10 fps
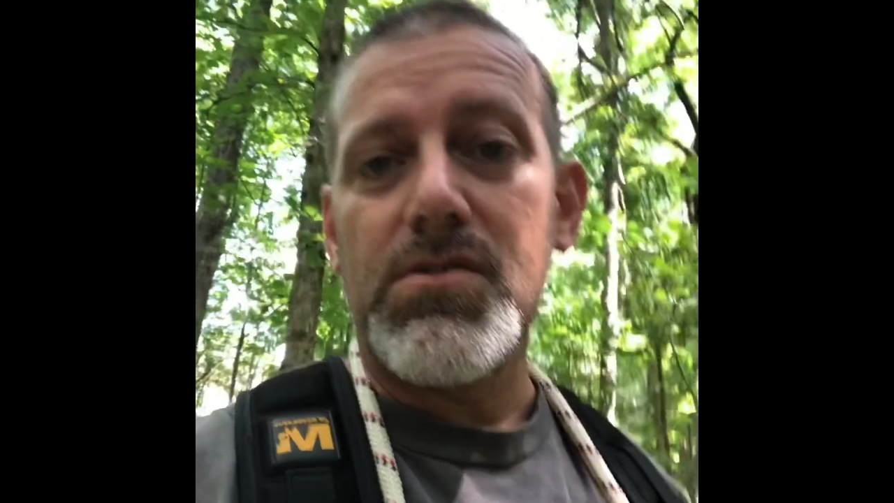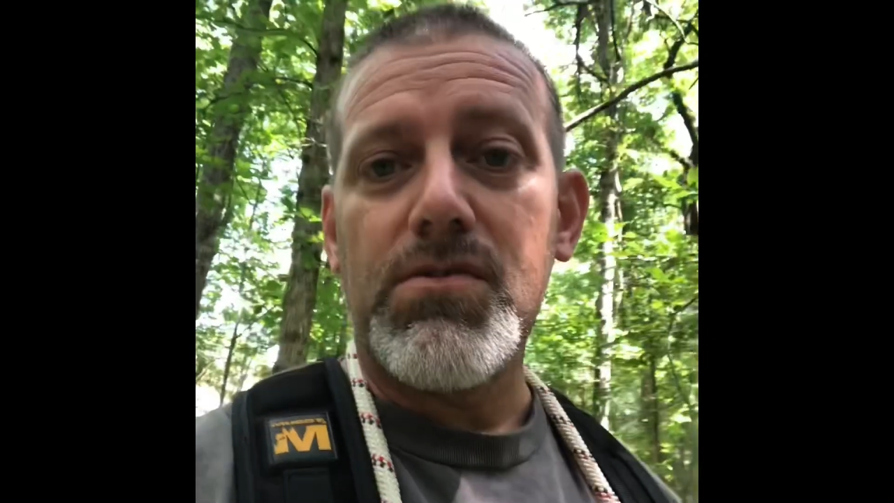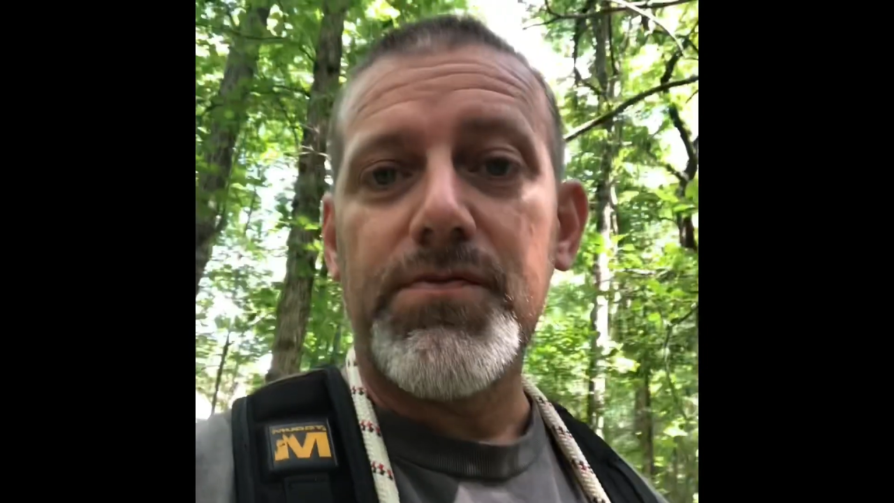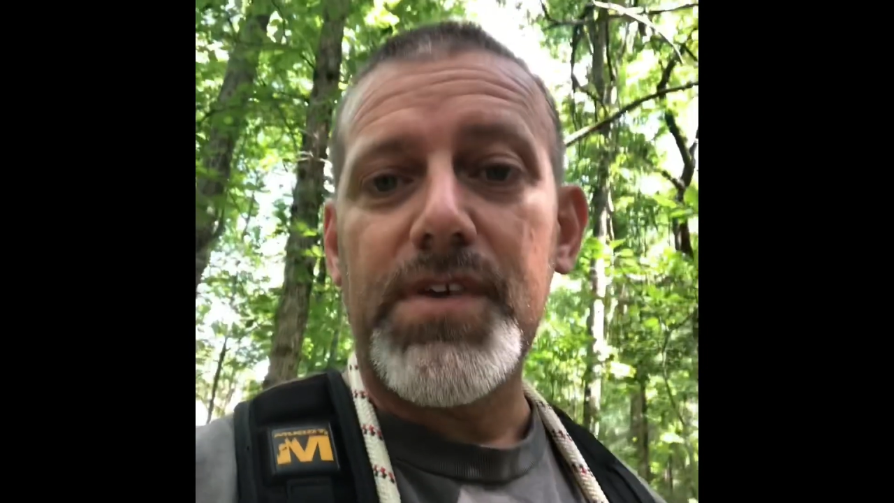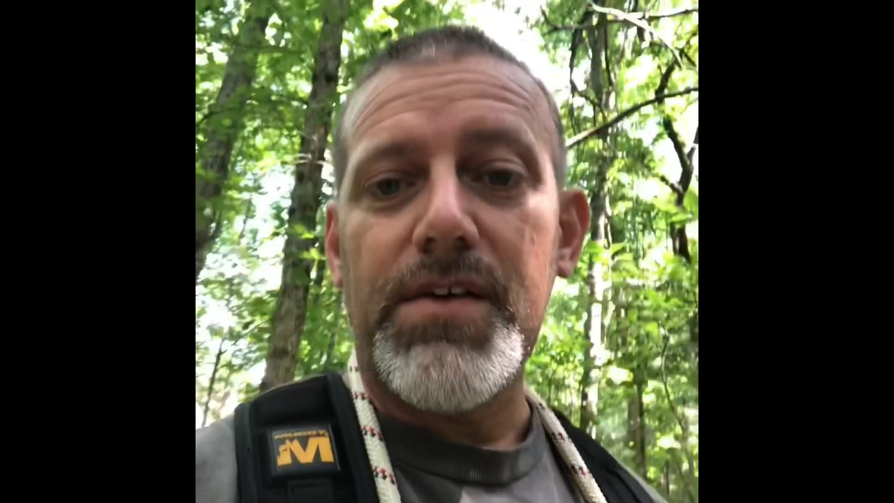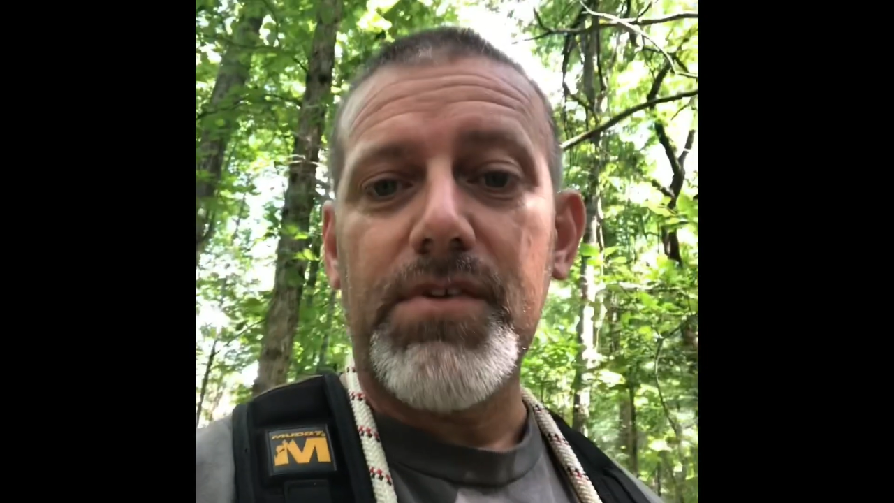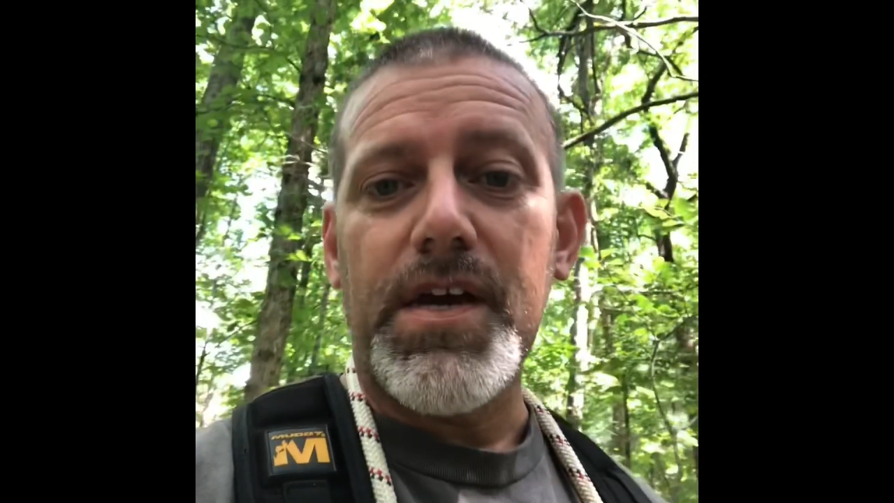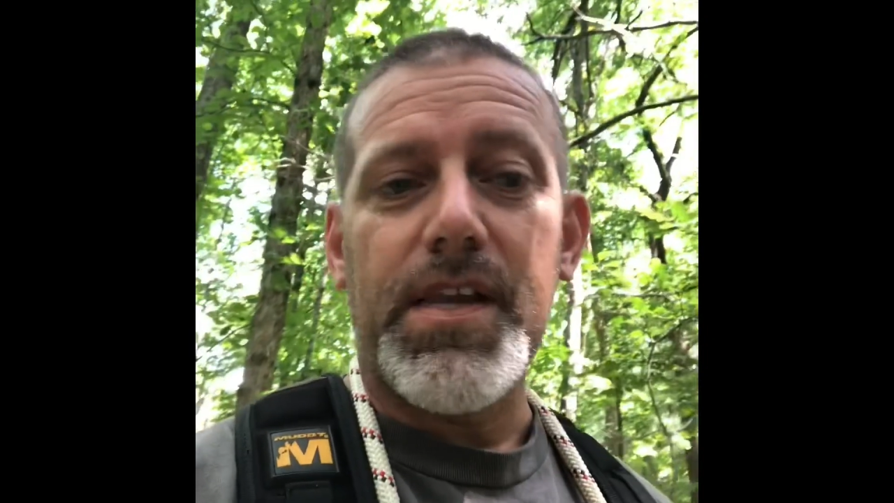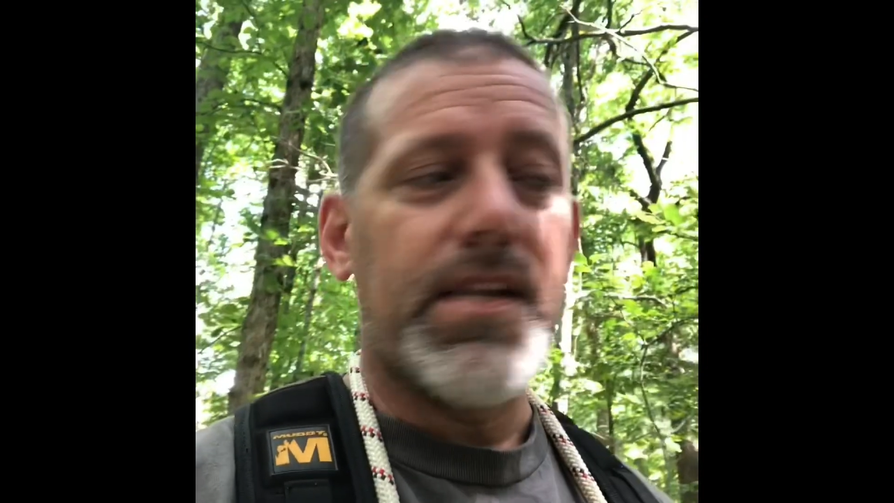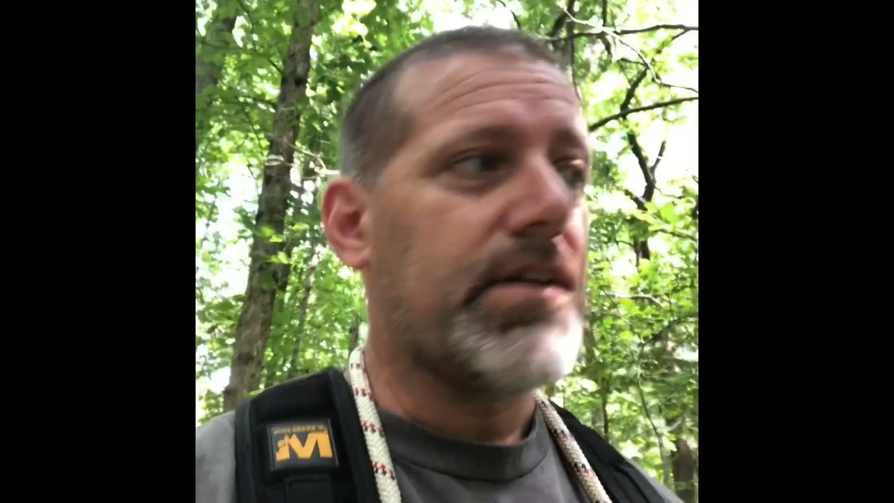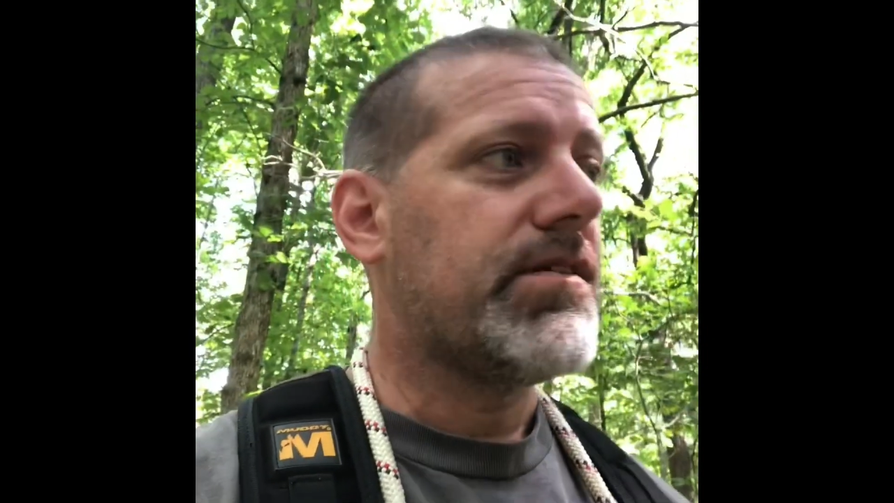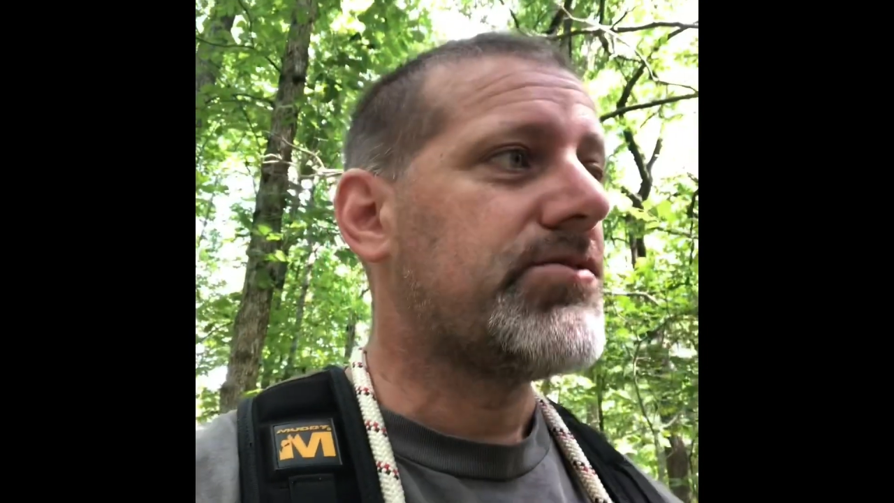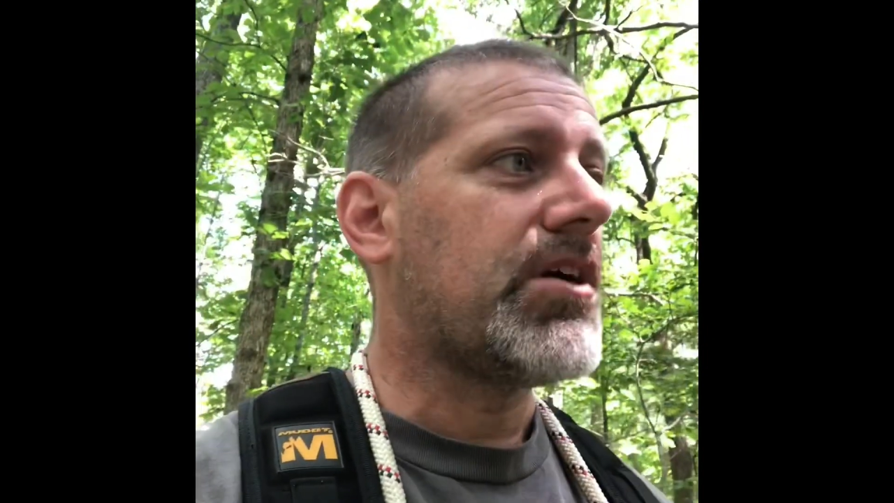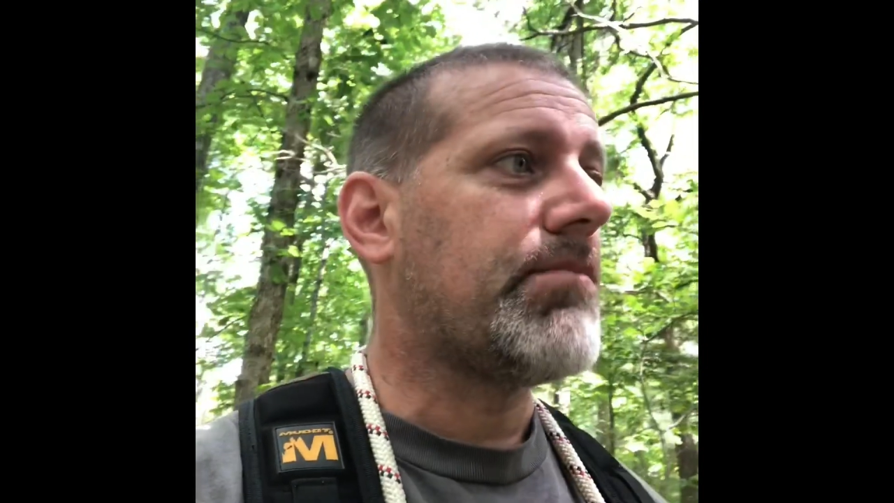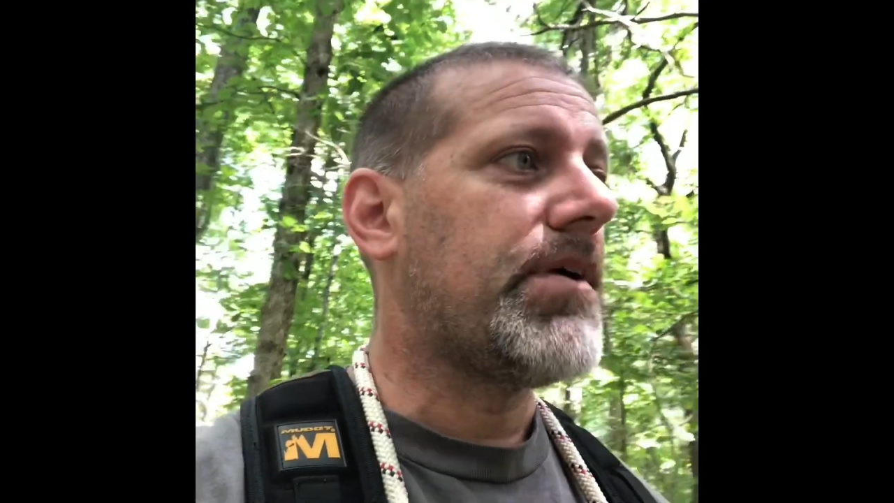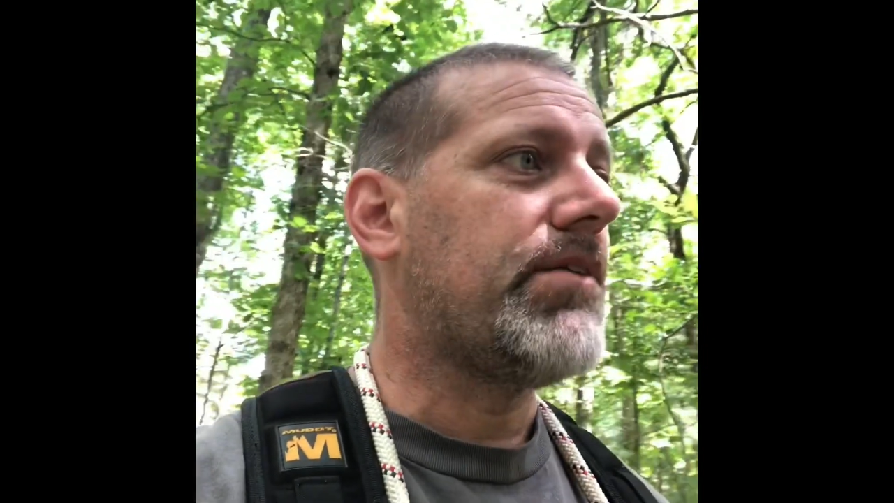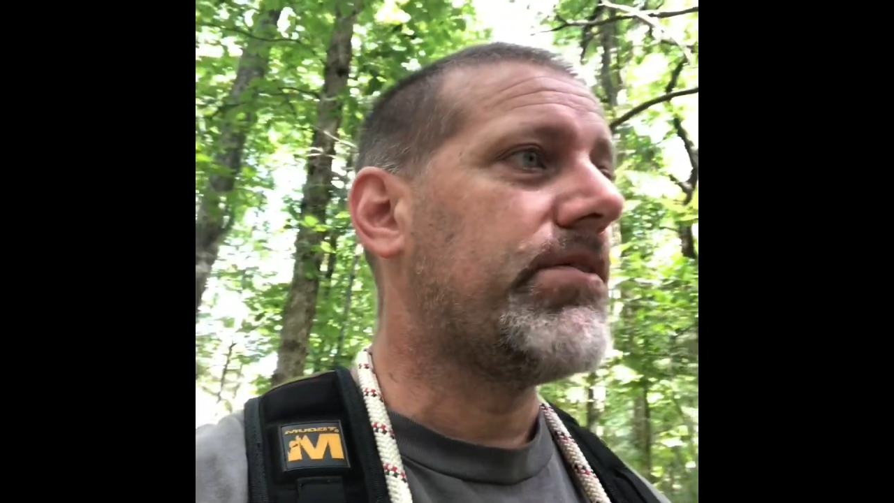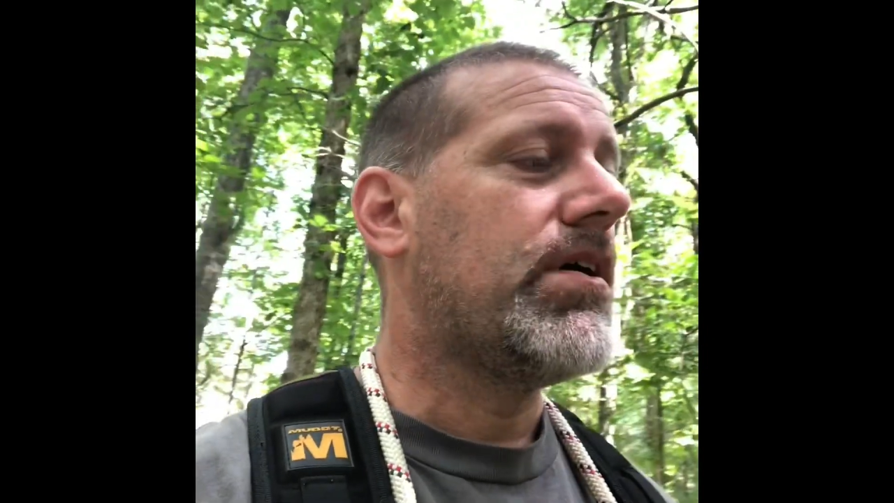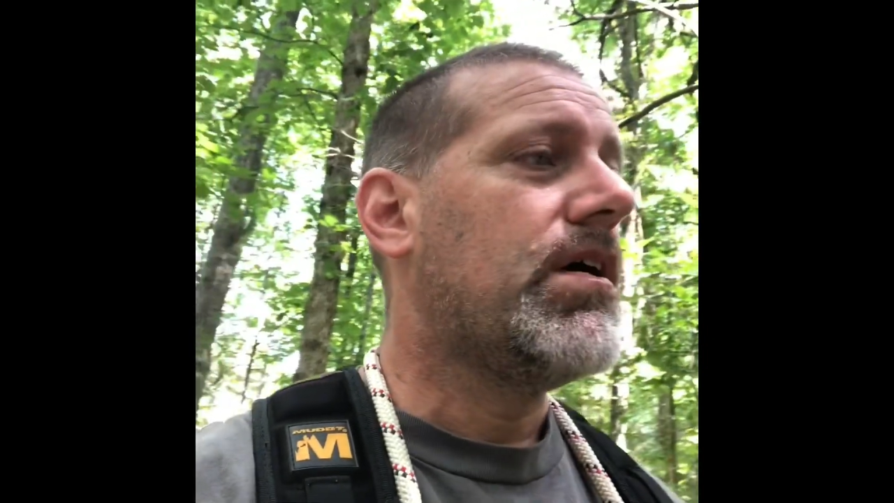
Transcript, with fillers: so if you haven't got any, check them out.